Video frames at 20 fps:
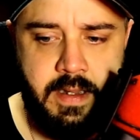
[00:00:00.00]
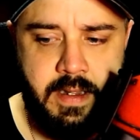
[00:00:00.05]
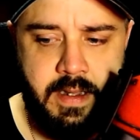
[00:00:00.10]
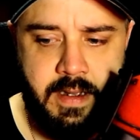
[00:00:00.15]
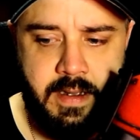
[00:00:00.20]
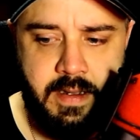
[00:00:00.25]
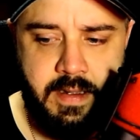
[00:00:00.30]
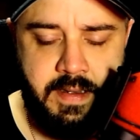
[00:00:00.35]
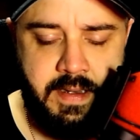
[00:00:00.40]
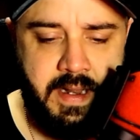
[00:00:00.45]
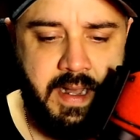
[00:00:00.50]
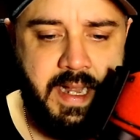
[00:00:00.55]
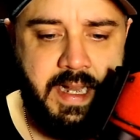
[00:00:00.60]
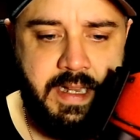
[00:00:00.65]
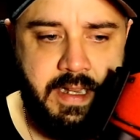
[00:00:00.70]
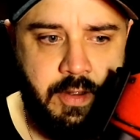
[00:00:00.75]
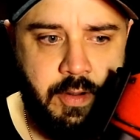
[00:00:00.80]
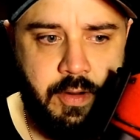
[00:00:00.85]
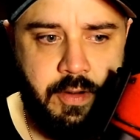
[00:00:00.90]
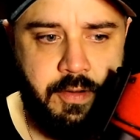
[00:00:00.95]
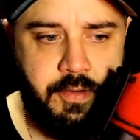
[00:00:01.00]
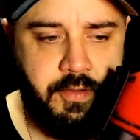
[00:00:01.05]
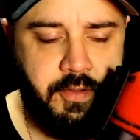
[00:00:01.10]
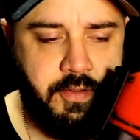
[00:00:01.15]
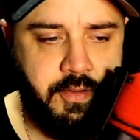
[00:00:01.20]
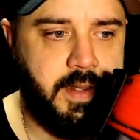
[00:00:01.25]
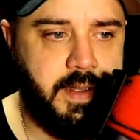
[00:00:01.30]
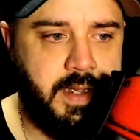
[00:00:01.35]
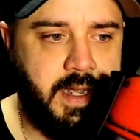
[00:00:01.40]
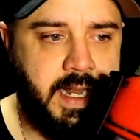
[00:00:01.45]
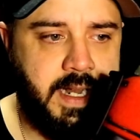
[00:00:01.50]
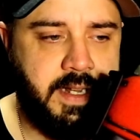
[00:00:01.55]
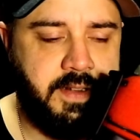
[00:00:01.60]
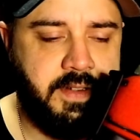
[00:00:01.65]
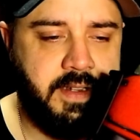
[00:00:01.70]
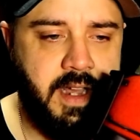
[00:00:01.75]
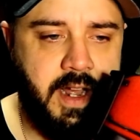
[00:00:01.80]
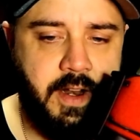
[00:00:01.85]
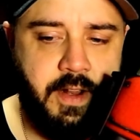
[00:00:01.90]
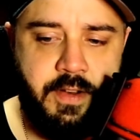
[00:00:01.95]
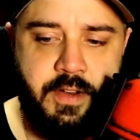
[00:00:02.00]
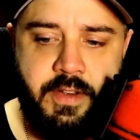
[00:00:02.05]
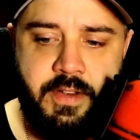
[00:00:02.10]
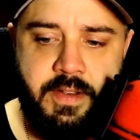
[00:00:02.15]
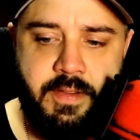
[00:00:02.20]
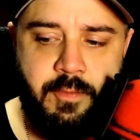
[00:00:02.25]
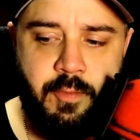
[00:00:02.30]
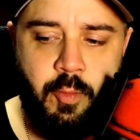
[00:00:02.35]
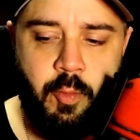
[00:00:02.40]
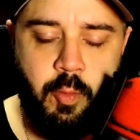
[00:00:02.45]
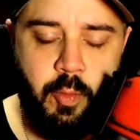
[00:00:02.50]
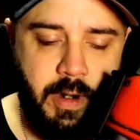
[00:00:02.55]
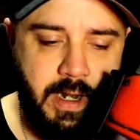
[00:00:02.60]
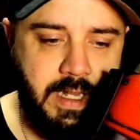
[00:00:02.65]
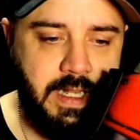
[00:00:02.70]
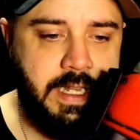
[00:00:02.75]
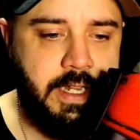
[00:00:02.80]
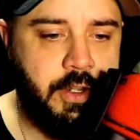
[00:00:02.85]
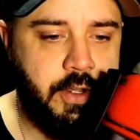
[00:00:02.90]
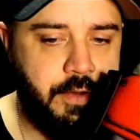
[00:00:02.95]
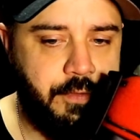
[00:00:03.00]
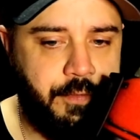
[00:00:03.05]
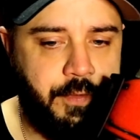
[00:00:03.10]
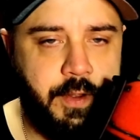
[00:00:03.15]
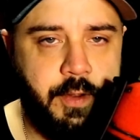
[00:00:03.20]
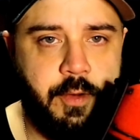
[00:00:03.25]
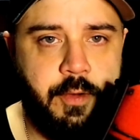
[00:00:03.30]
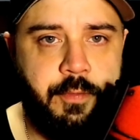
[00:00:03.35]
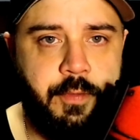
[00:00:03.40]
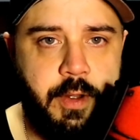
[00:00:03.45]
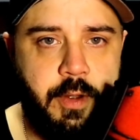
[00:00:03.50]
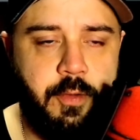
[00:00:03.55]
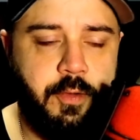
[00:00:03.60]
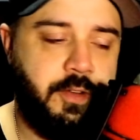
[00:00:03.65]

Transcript: uh, 90 hertz, and it's got a really good field of view.